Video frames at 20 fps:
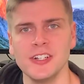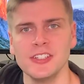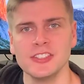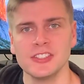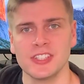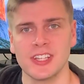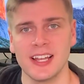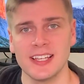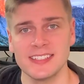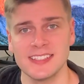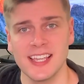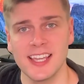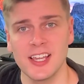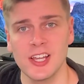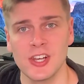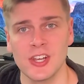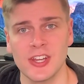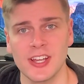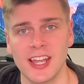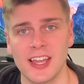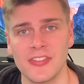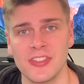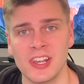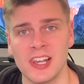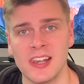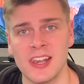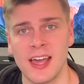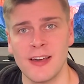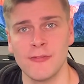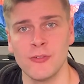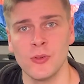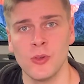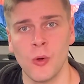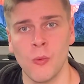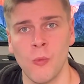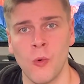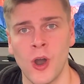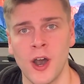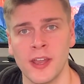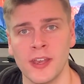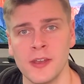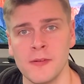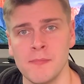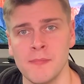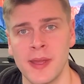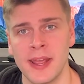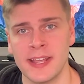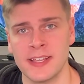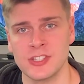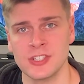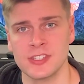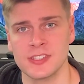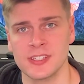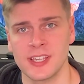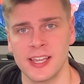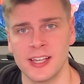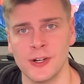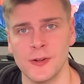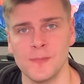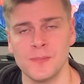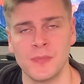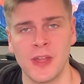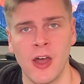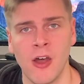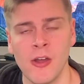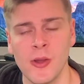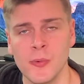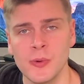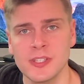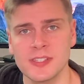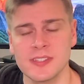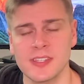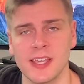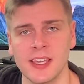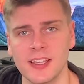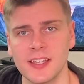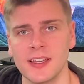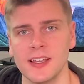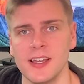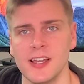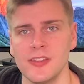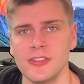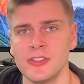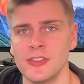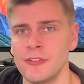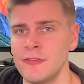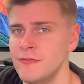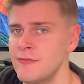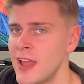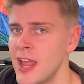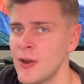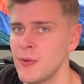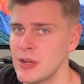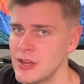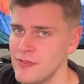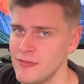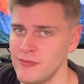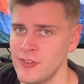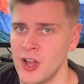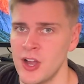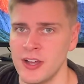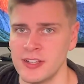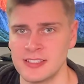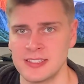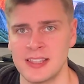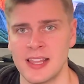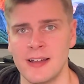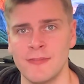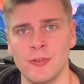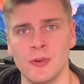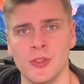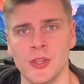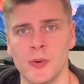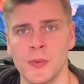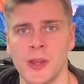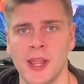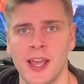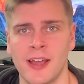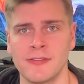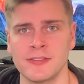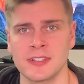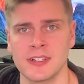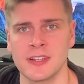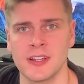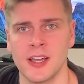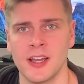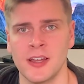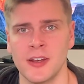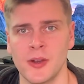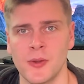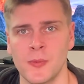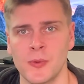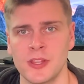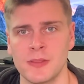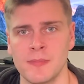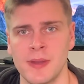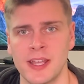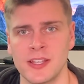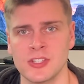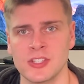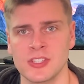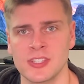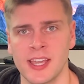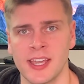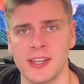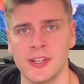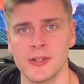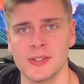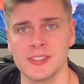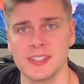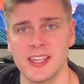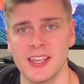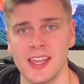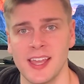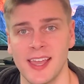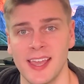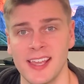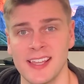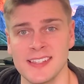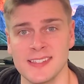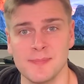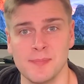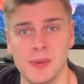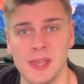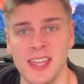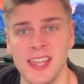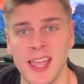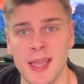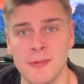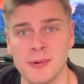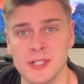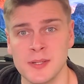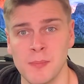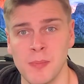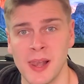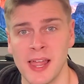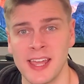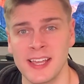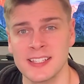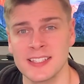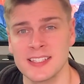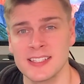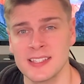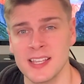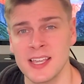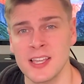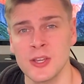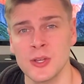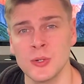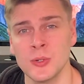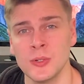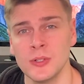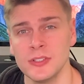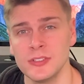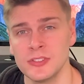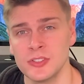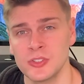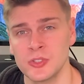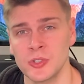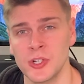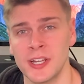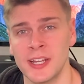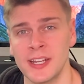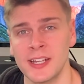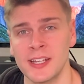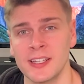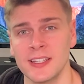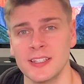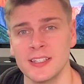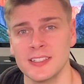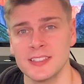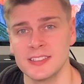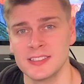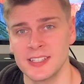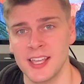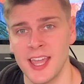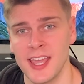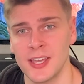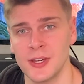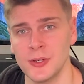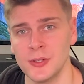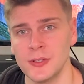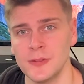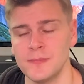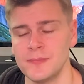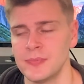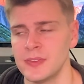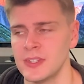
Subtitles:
So let's take a look at the level 1 major scale. Now I always think the very first level that we have to learn with major scales is being able to play a single string scale,